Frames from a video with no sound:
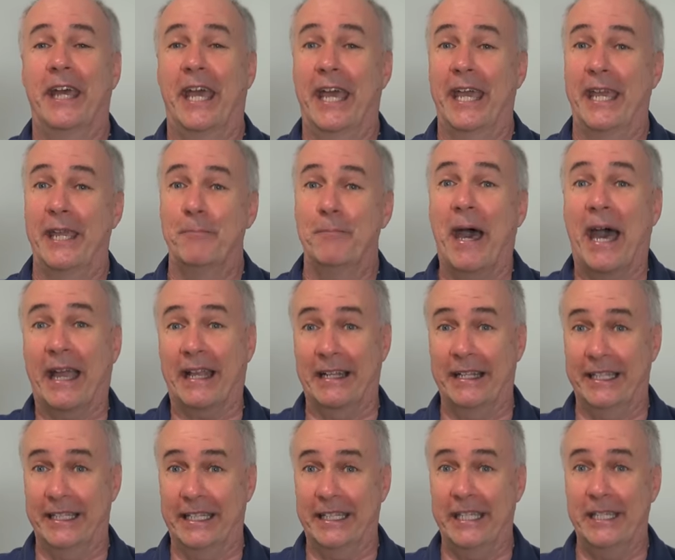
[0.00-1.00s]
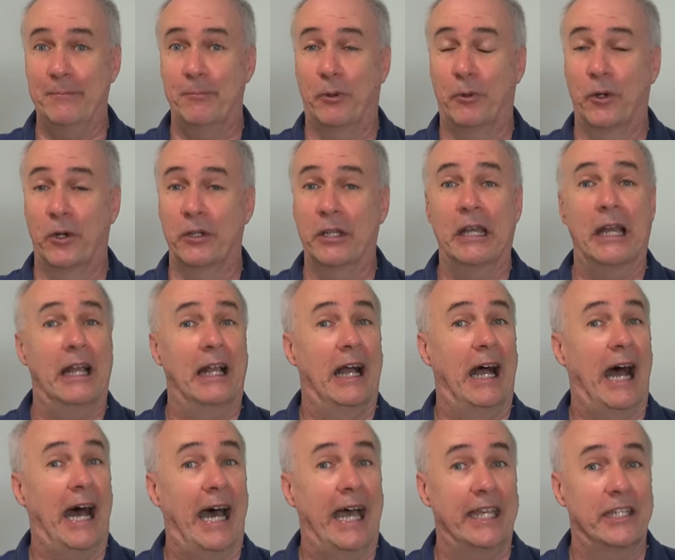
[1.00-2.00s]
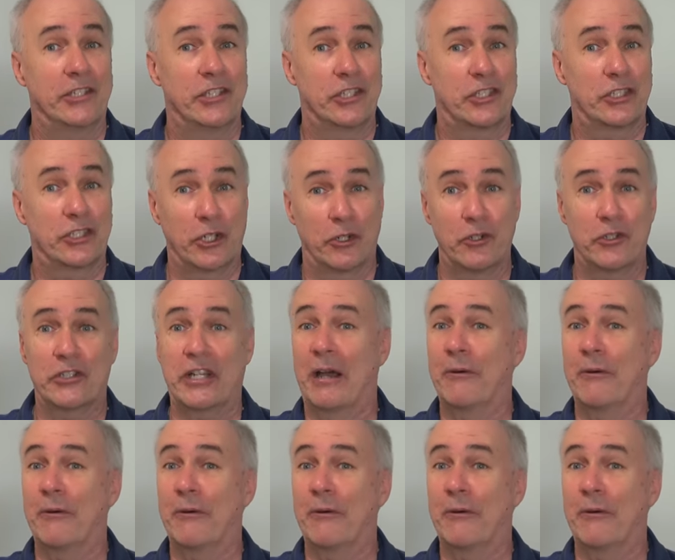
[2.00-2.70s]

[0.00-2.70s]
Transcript: a backlit keyboard. I searched,